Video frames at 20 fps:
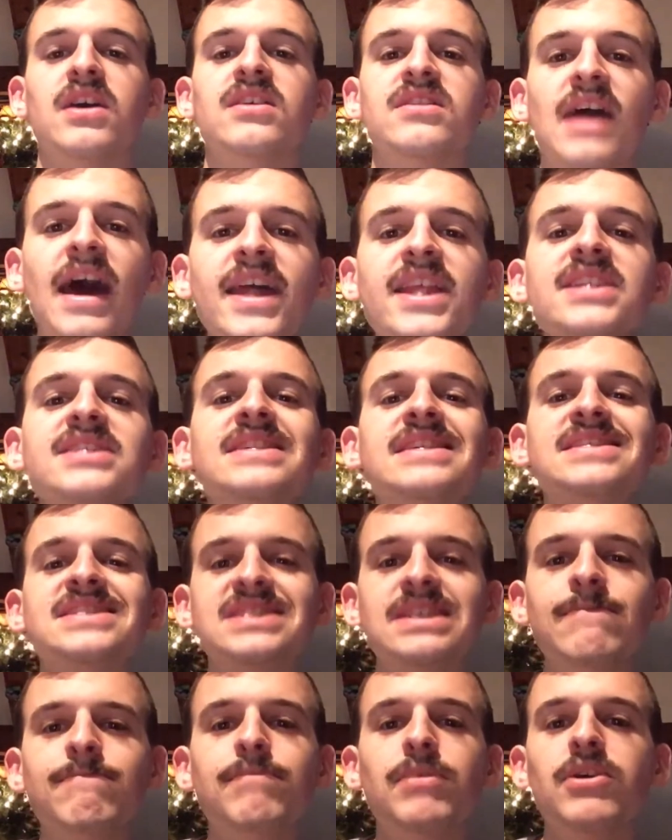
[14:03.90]
that is a
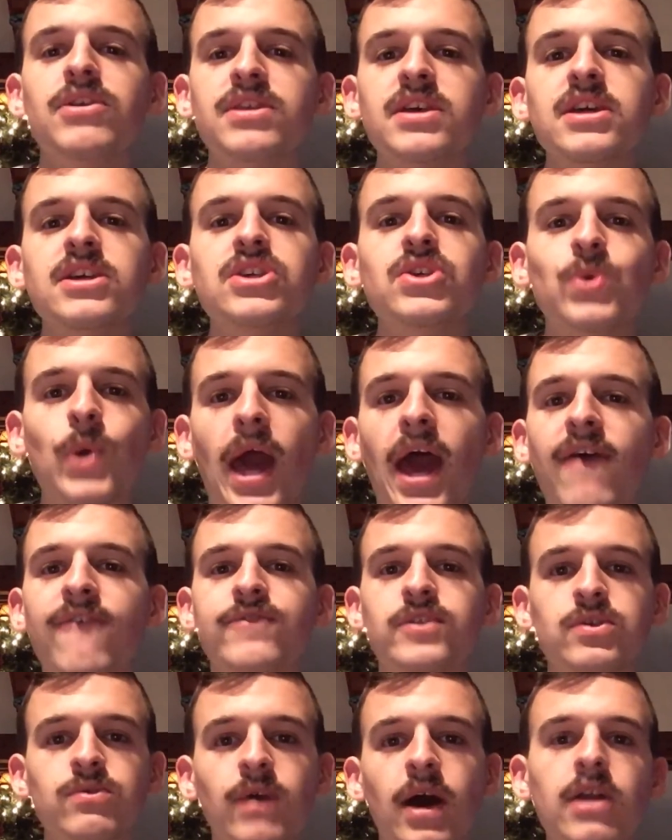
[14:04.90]
simple thing you
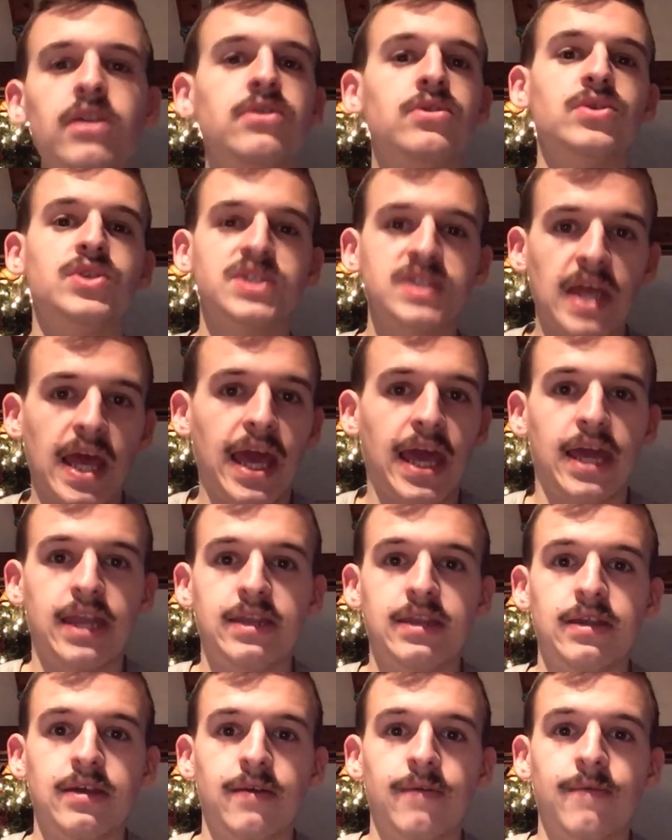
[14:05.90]
have to understand.